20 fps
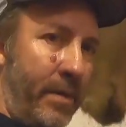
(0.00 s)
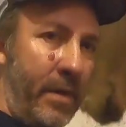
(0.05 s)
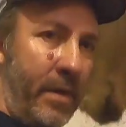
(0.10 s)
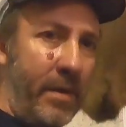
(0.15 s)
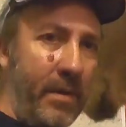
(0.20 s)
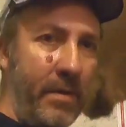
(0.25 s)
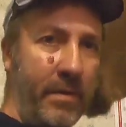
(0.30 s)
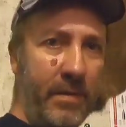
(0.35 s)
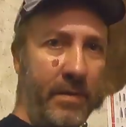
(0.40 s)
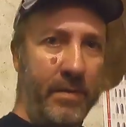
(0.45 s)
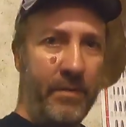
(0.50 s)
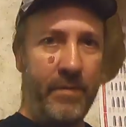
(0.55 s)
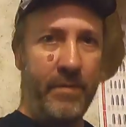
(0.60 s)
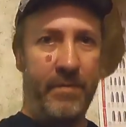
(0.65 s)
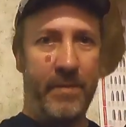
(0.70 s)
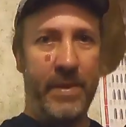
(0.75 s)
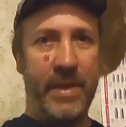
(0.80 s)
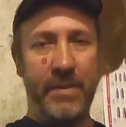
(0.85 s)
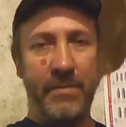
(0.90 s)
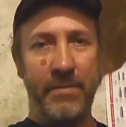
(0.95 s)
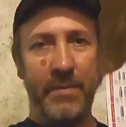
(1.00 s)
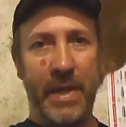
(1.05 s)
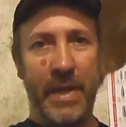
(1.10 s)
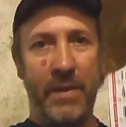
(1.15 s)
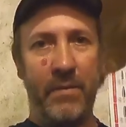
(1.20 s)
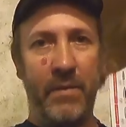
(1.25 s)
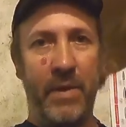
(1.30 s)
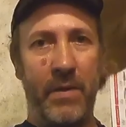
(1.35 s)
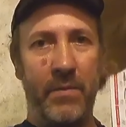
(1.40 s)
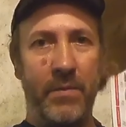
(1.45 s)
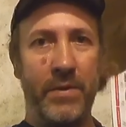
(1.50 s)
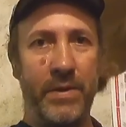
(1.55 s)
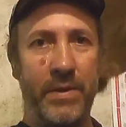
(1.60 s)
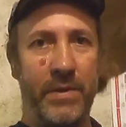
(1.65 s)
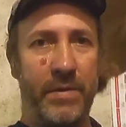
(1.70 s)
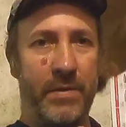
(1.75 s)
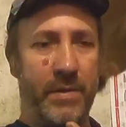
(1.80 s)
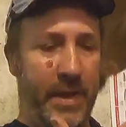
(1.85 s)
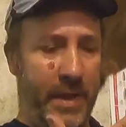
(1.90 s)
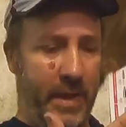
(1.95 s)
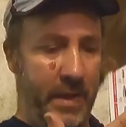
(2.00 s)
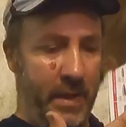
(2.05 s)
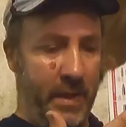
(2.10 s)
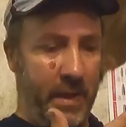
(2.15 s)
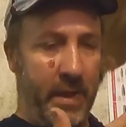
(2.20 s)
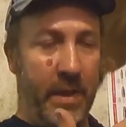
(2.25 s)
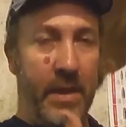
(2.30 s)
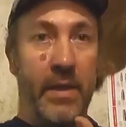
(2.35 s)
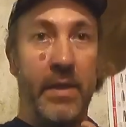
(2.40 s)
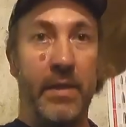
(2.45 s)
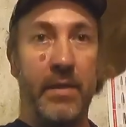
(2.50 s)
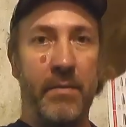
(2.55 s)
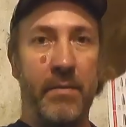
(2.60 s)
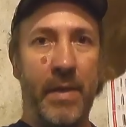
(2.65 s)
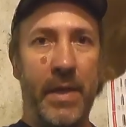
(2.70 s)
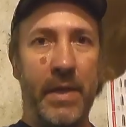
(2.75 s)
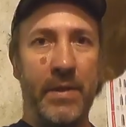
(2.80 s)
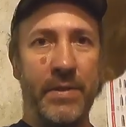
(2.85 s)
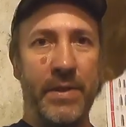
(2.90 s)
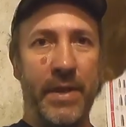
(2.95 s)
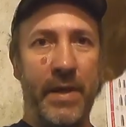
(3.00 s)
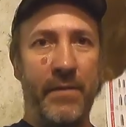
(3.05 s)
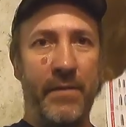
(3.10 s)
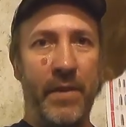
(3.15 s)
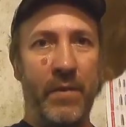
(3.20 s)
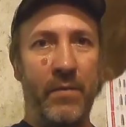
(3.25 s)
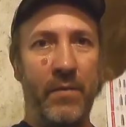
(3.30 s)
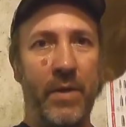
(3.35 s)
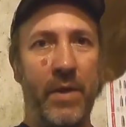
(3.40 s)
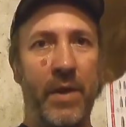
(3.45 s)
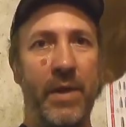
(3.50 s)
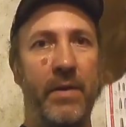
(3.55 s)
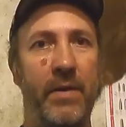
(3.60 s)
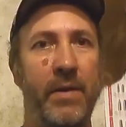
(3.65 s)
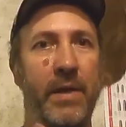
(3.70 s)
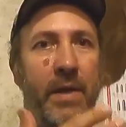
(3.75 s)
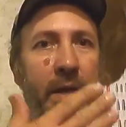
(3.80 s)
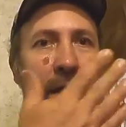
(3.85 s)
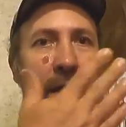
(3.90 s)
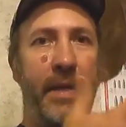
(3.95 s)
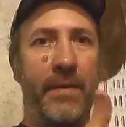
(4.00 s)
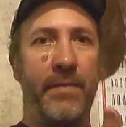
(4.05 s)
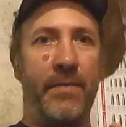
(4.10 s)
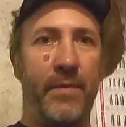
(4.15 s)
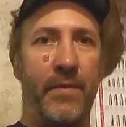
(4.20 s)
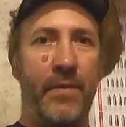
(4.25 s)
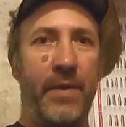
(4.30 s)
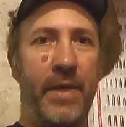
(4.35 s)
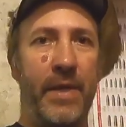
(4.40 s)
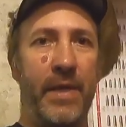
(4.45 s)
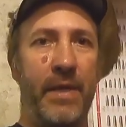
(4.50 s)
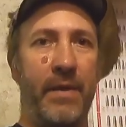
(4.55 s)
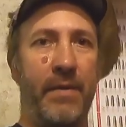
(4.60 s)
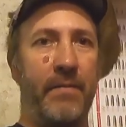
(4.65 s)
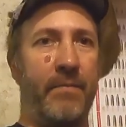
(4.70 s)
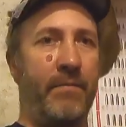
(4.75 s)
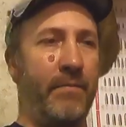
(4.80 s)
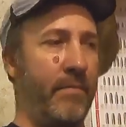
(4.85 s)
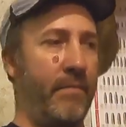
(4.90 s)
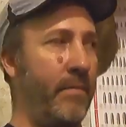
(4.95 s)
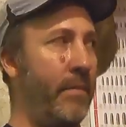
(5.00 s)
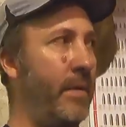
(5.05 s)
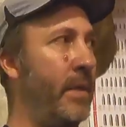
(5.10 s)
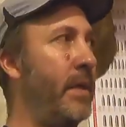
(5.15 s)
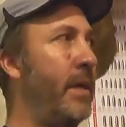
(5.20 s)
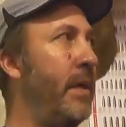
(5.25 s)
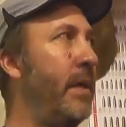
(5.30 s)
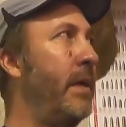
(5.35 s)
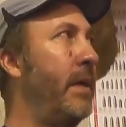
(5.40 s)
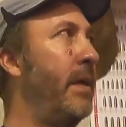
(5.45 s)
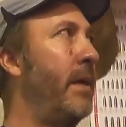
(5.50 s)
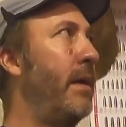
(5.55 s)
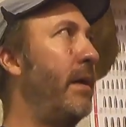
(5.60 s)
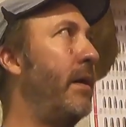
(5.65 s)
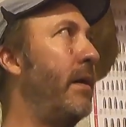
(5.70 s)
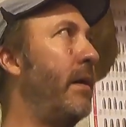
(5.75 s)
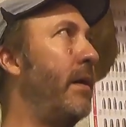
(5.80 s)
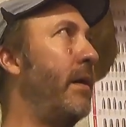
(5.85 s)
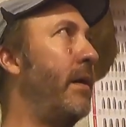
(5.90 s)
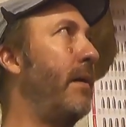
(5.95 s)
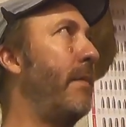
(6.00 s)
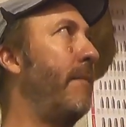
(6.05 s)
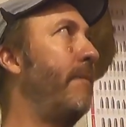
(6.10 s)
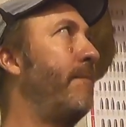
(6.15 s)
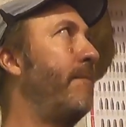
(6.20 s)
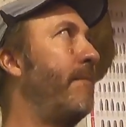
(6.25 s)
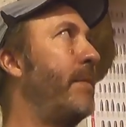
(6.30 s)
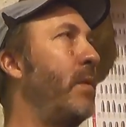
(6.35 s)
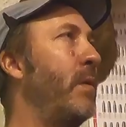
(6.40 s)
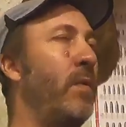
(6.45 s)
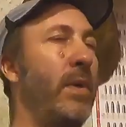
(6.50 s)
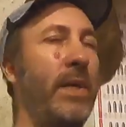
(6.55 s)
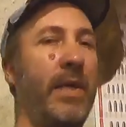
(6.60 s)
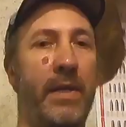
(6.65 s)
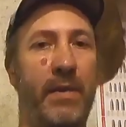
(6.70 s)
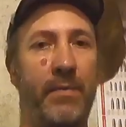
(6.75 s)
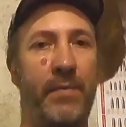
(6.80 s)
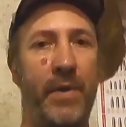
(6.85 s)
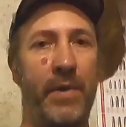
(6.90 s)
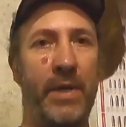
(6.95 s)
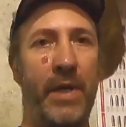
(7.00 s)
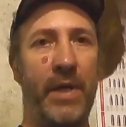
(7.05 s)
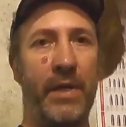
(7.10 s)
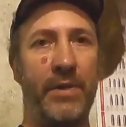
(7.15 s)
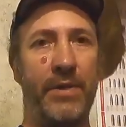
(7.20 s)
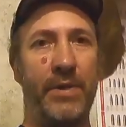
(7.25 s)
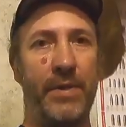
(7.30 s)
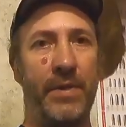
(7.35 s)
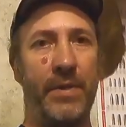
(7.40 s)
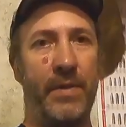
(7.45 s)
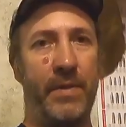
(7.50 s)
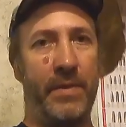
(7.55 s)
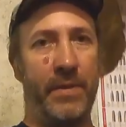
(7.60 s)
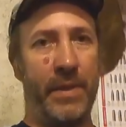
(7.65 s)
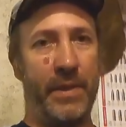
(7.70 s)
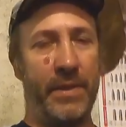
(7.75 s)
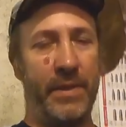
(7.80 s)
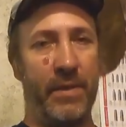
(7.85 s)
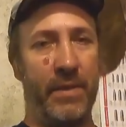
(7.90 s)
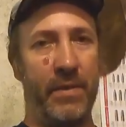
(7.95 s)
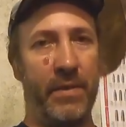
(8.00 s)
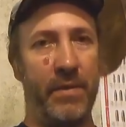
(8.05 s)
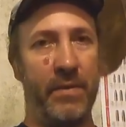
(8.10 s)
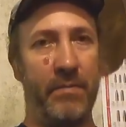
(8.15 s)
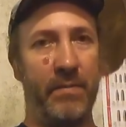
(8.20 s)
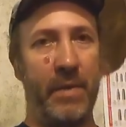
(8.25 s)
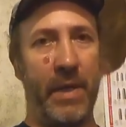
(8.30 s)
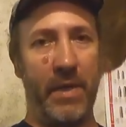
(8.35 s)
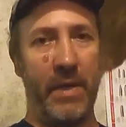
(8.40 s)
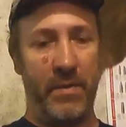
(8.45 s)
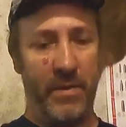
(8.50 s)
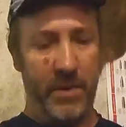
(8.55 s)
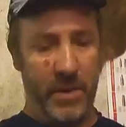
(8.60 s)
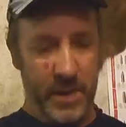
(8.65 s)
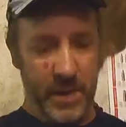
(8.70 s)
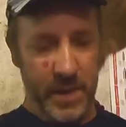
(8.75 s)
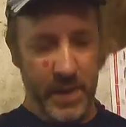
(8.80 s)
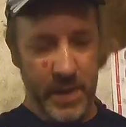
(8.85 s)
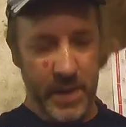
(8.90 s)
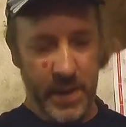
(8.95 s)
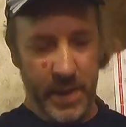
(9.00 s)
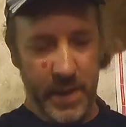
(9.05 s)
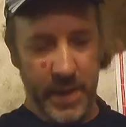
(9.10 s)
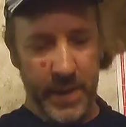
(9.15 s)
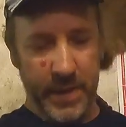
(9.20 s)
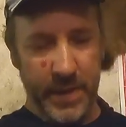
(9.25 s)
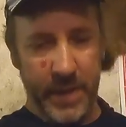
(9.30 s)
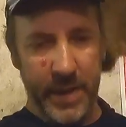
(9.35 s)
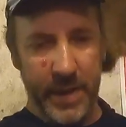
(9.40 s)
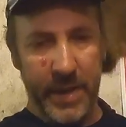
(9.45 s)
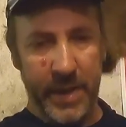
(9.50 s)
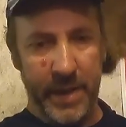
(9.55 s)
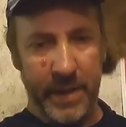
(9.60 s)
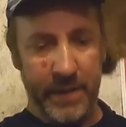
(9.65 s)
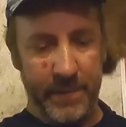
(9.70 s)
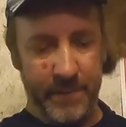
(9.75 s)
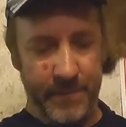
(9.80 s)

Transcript: the, getting back where I was at, the Model 71, after it went out of production, they started the Model 88.